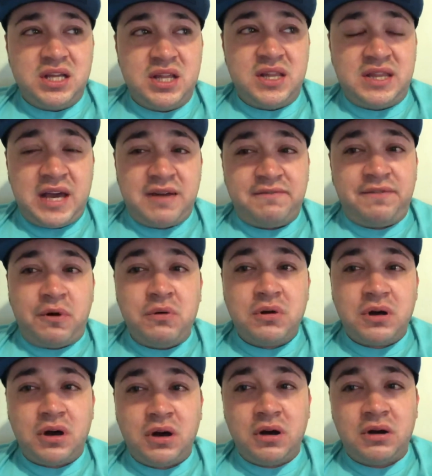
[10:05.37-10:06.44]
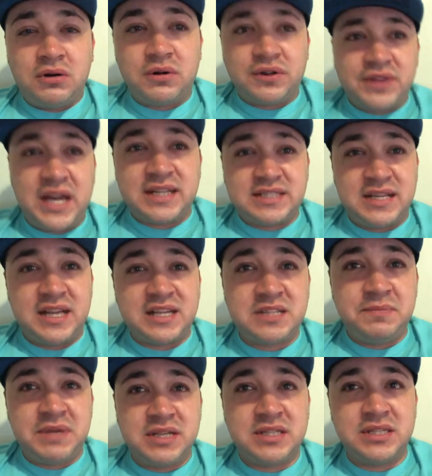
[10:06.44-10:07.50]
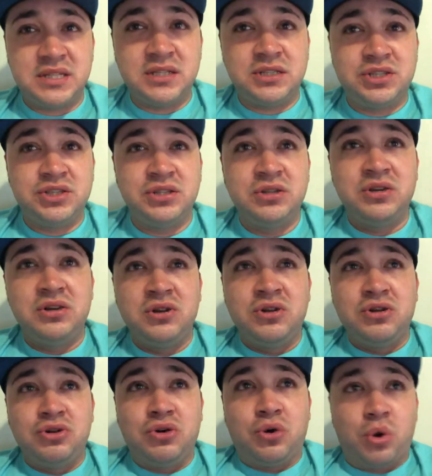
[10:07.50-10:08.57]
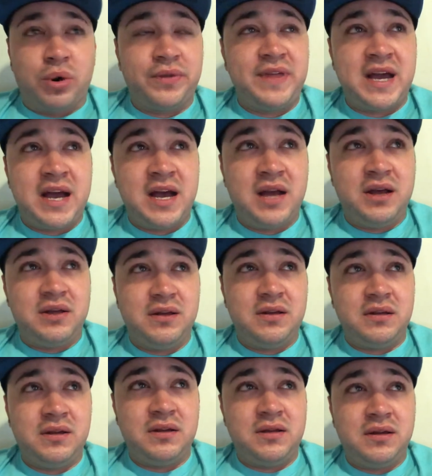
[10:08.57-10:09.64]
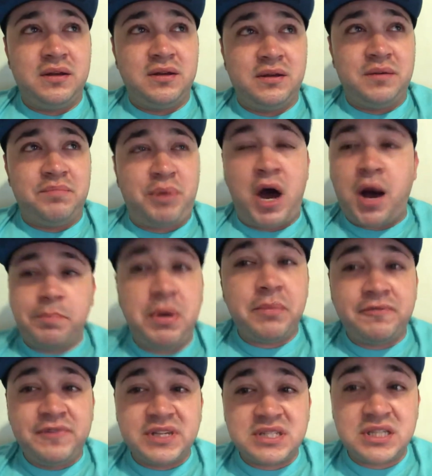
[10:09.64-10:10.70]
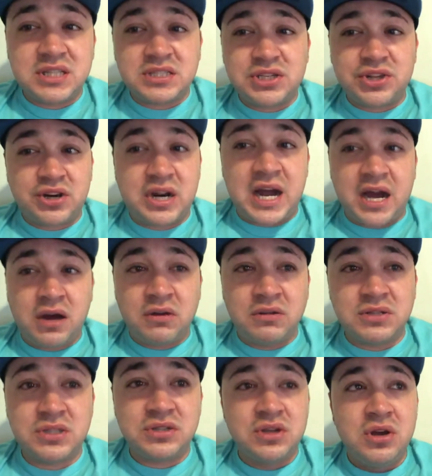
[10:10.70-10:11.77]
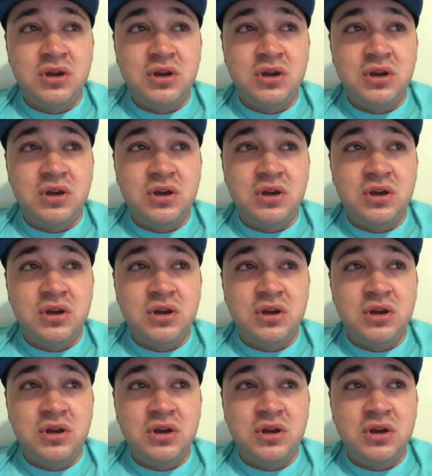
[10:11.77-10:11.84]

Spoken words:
that phone call or that text message or that pop-up visit to their house